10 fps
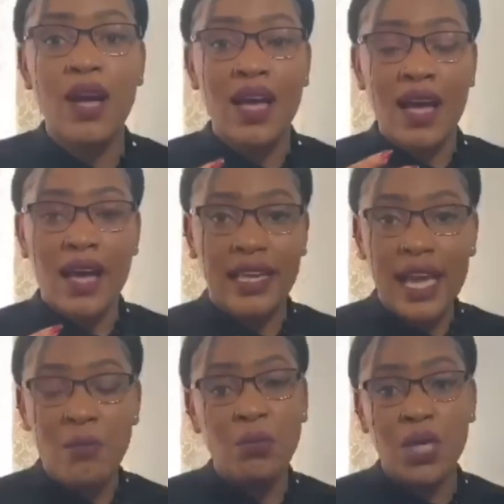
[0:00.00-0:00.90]
a
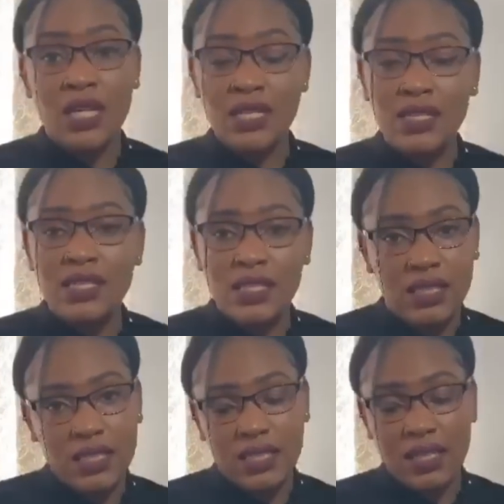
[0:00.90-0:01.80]
Gambian
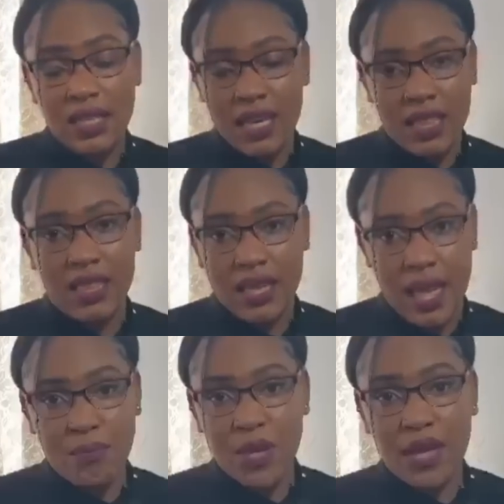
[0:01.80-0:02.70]
citizen in the
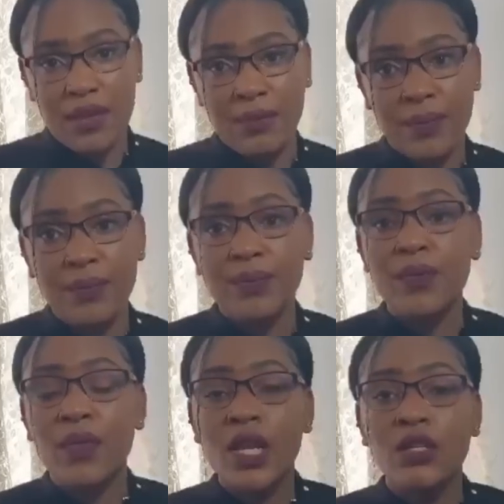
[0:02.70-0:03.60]
Gambia.
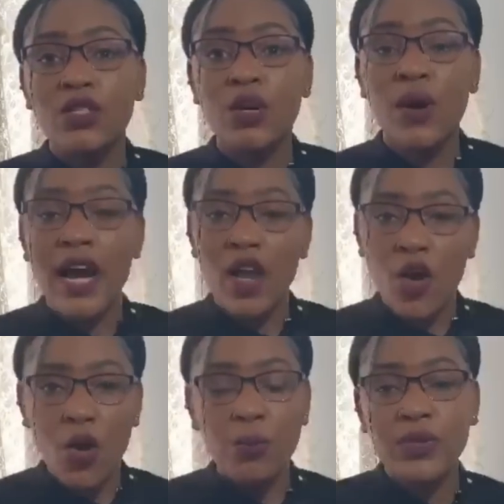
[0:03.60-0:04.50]
So I
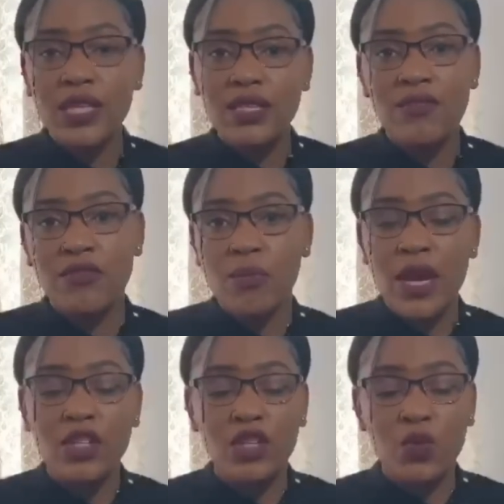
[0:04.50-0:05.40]
hope this
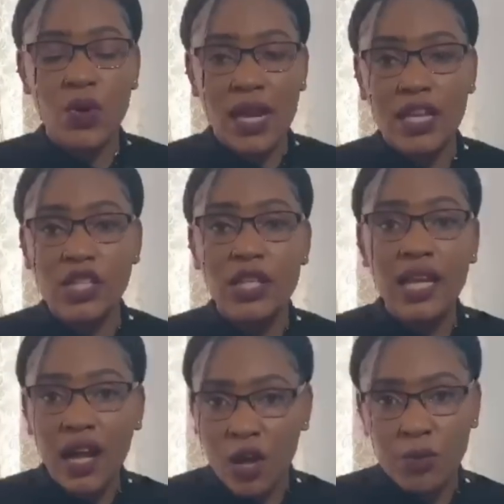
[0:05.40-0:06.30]
information will actually
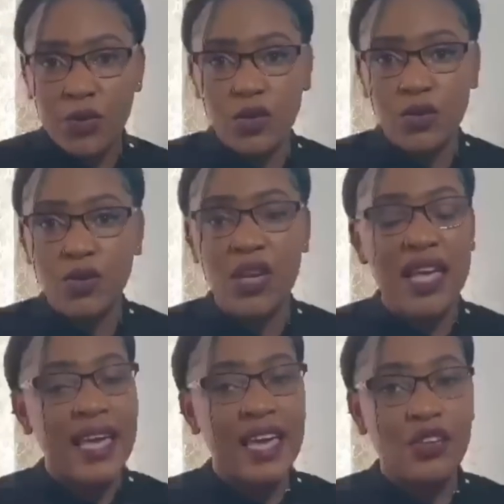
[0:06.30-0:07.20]
help you
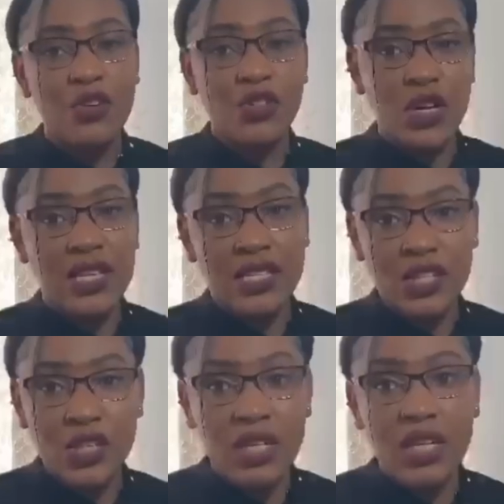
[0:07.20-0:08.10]
in your
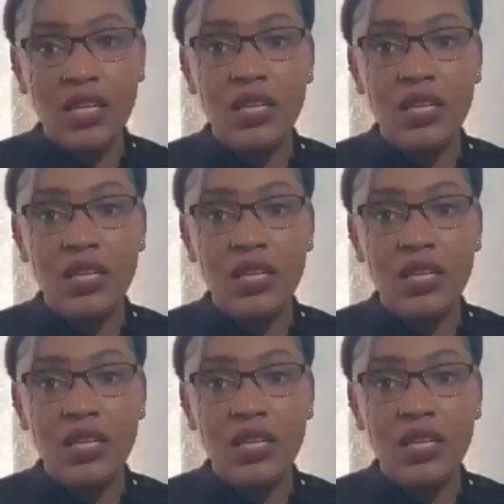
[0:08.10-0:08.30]
transitioning